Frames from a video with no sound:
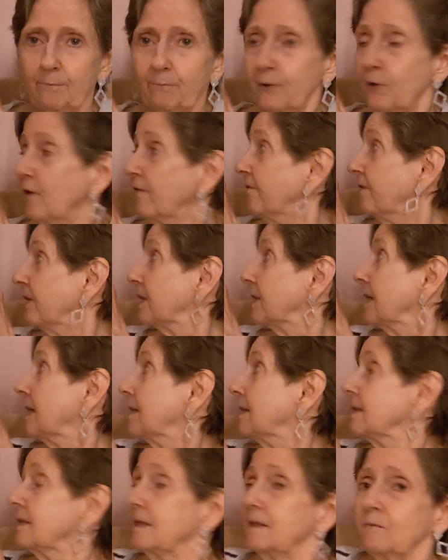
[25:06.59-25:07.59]
Perfect,
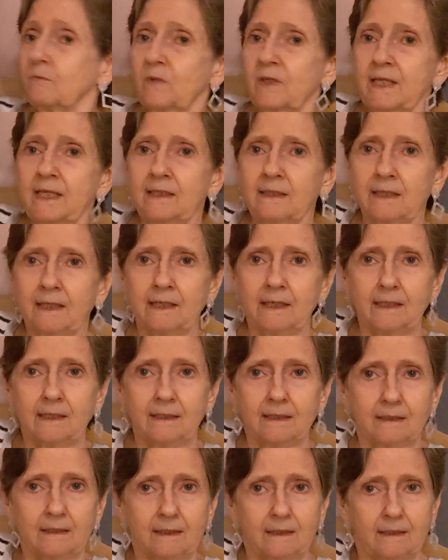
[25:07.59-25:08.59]
guys. What do you
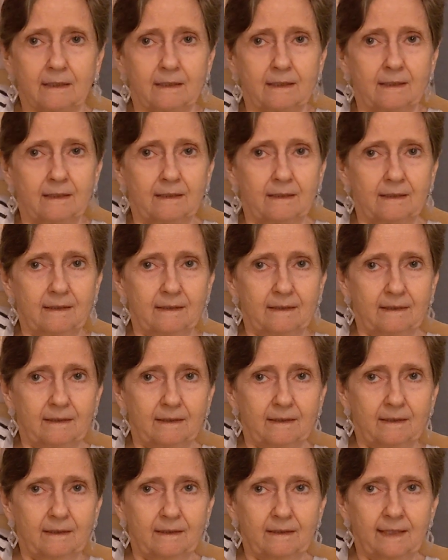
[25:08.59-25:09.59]
think?
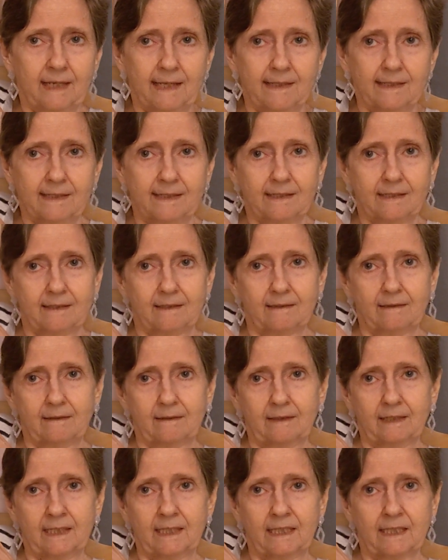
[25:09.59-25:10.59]
Yes,
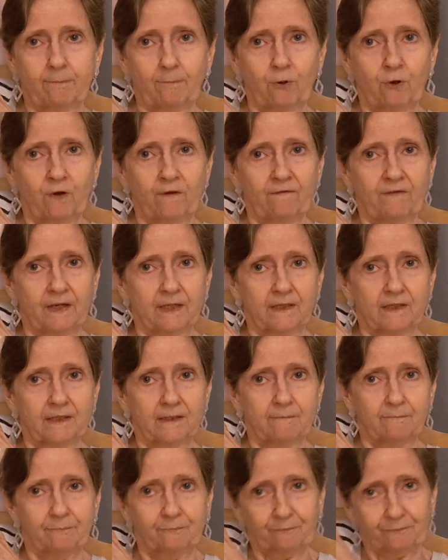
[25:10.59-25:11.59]
it's perfect.
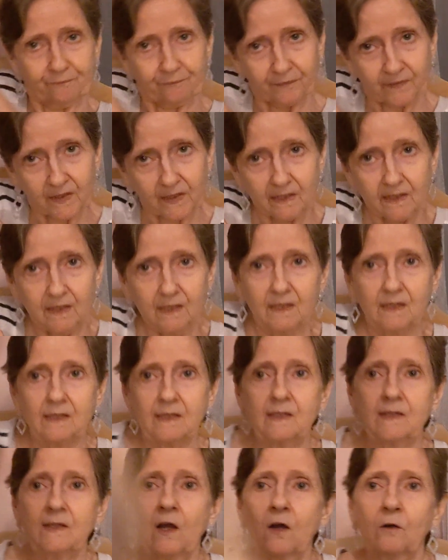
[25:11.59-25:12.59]

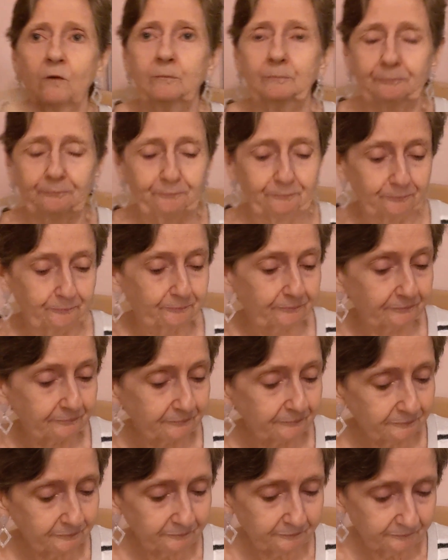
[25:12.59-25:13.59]
So,
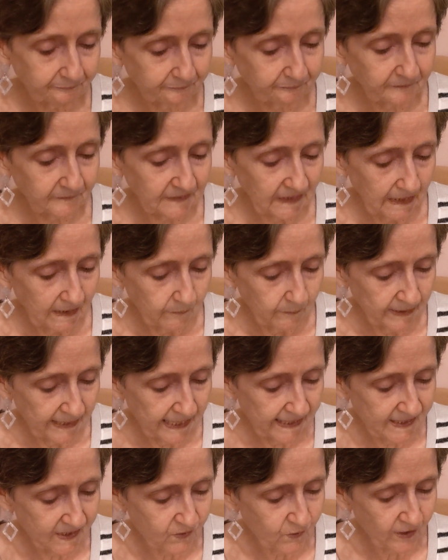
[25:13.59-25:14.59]
when
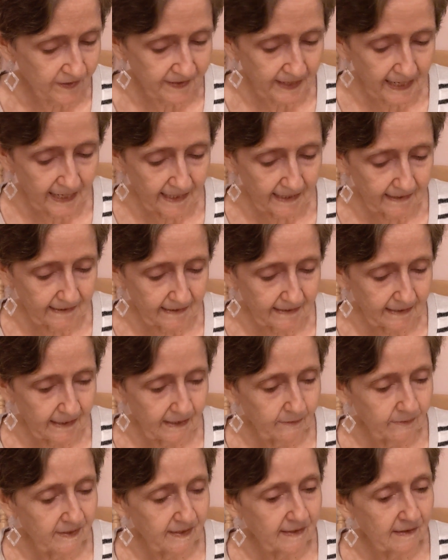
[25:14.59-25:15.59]
I saw that,
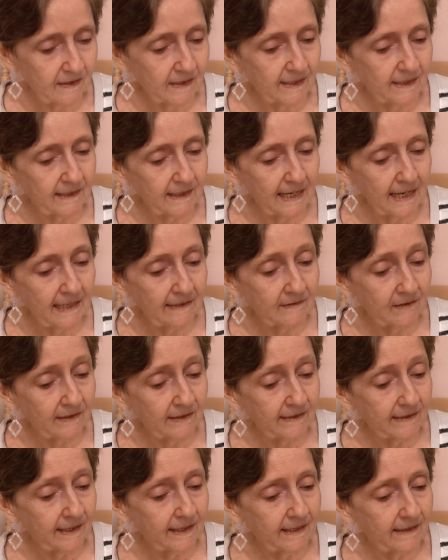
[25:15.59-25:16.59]
I was like, I
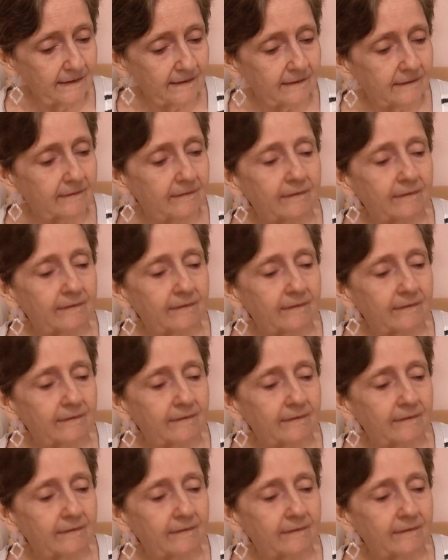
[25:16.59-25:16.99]
like that.